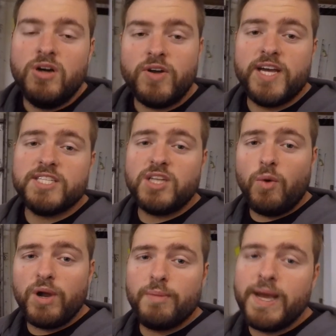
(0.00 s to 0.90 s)
Okay, so
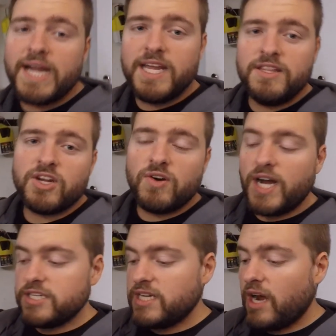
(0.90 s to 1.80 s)
we are back in the
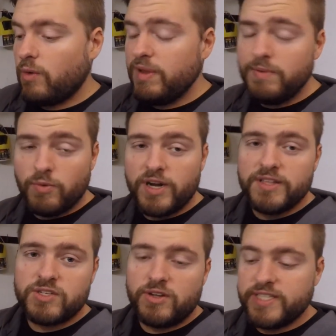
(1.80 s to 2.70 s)
garage now. We've been working
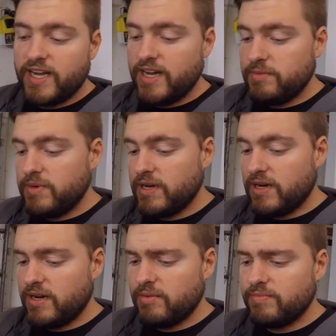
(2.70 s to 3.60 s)
this whole time.
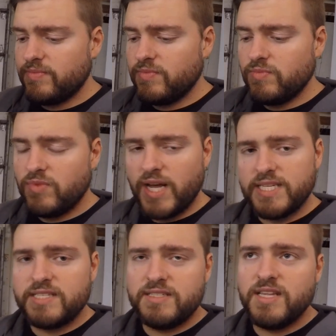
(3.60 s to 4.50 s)
Um,
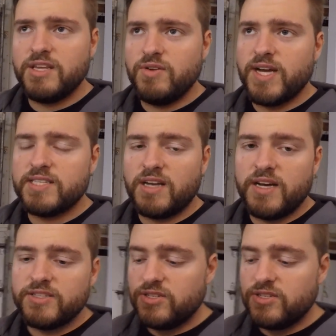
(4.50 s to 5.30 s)
last thing you guys saw us